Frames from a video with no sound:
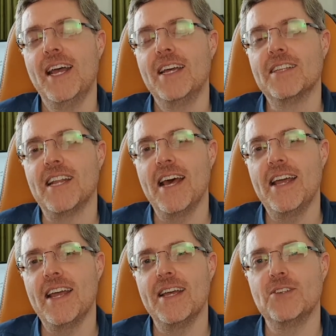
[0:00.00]
Today
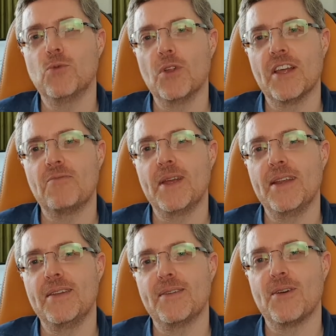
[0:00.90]
is one I've
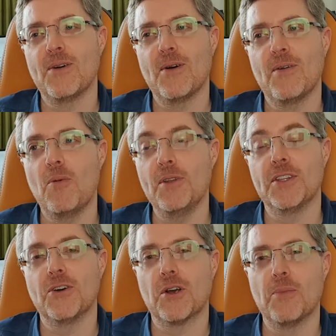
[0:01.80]
been hoping to
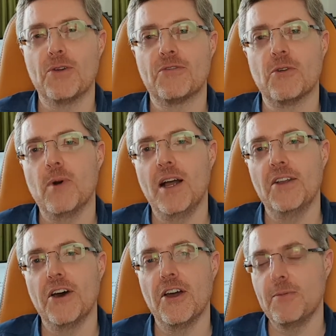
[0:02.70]
talk about for a while
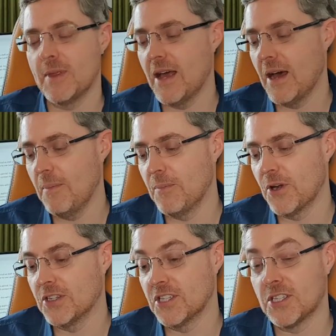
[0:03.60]
now,
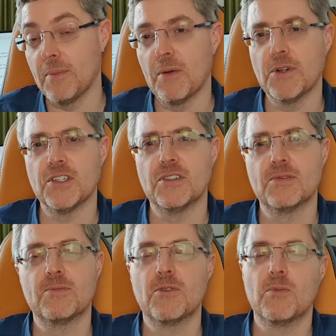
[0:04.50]
because it's something which is
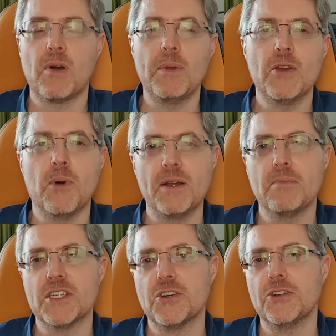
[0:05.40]
probably quite
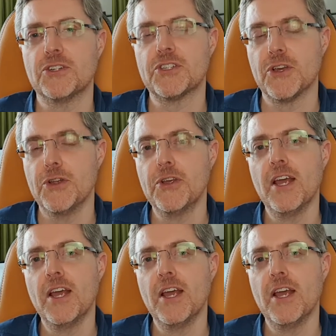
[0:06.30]
misunderstood,